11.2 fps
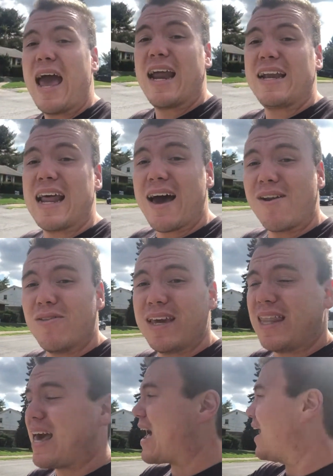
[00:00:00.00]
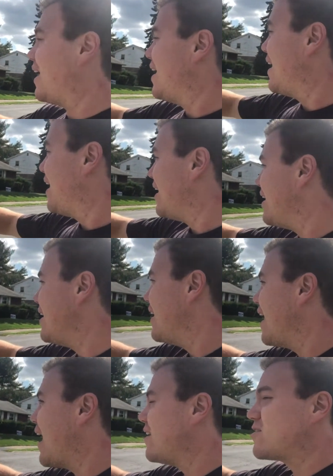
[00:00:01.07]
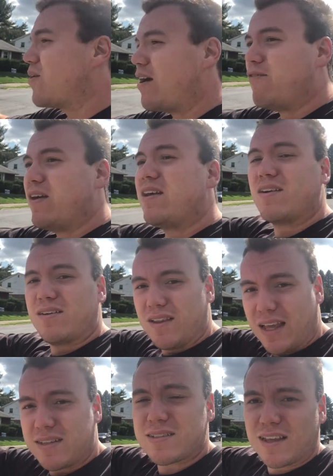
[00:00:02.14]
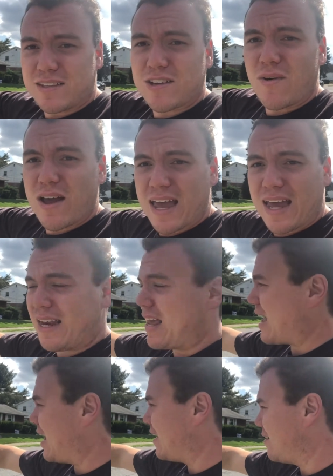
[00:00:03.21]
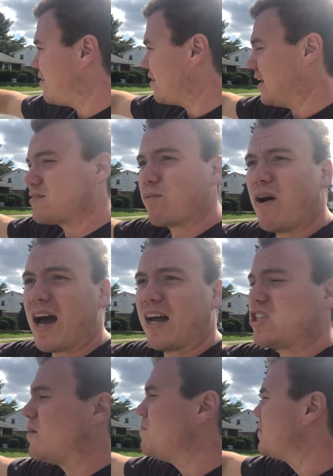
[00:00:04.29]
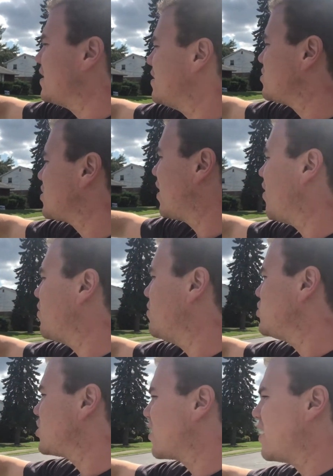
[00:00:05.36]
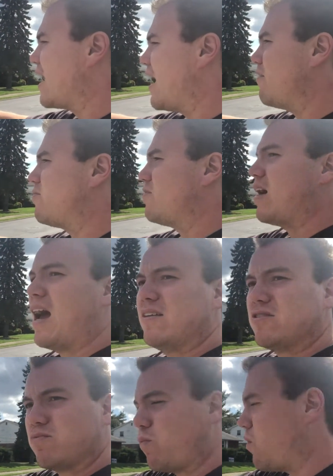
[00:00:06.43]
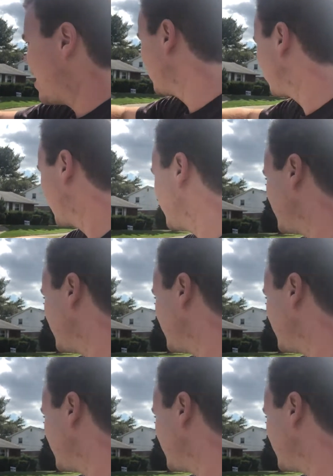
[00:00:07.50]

And not only that, so I figured, let's, let's go ahead and let's watch. So, sure enough, I watched from a